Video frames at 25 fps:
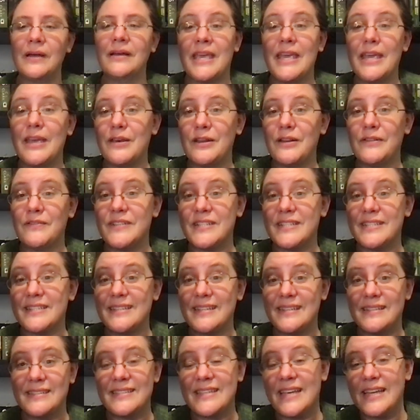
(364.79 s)
He could have just
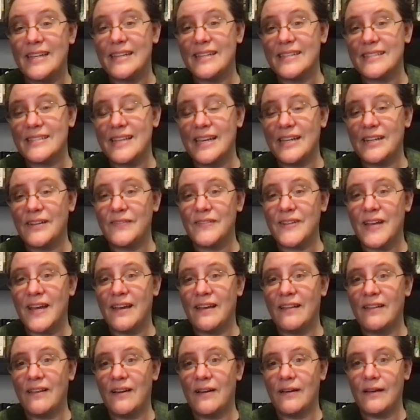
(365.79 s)
said his line of
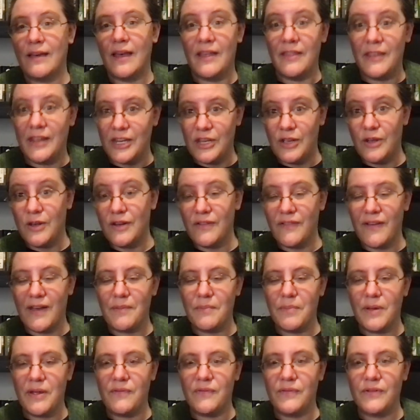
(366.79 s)
dialogue, and then you could have
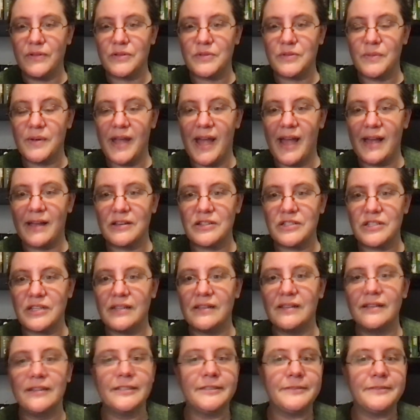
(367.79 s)
had Beifo's reaction,